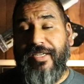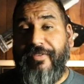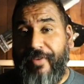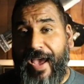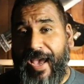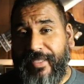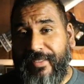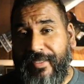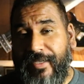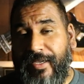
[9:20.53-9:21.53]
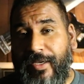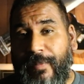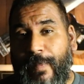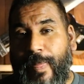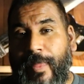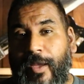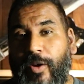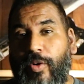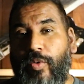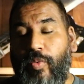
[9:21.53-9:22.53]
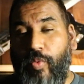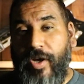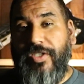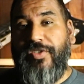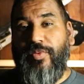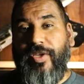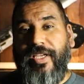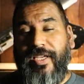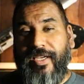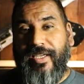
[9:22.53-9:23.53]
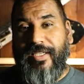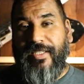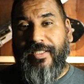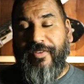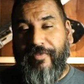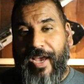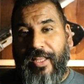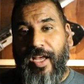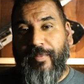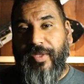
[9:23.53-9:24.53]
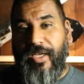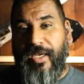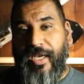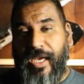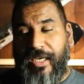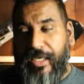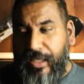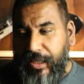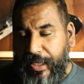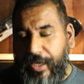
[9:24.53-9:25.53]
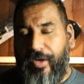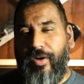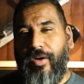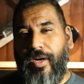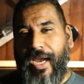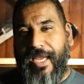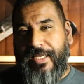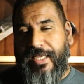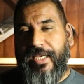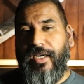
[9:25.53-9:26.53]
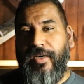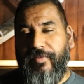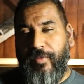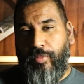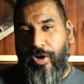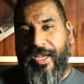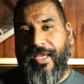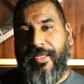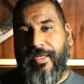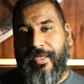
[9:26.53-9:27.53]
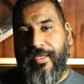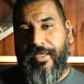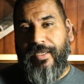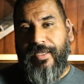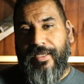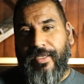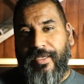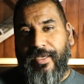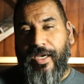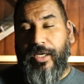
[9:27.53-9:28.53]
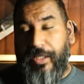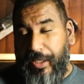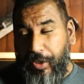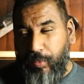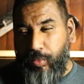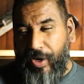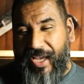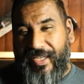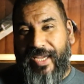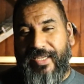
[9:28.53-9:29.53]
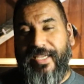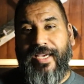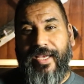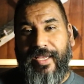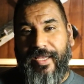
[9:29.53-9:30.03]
In fact, once we developed a clear idea of the brand, a clear brand idea,